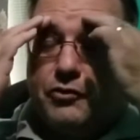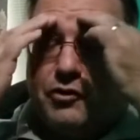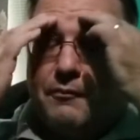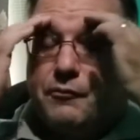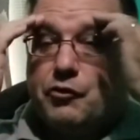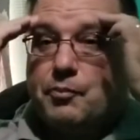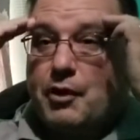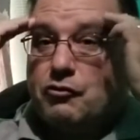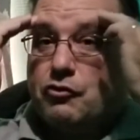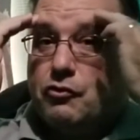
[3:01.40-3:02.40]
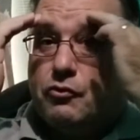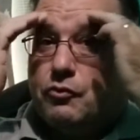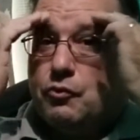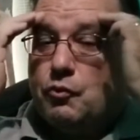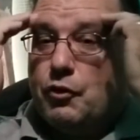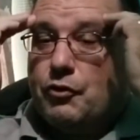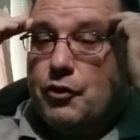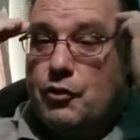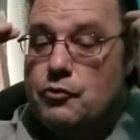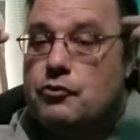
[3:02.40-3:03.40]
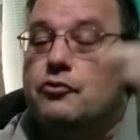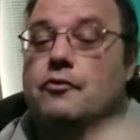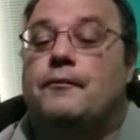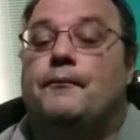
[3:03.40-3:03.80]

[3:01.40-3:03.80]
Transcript: something special with those,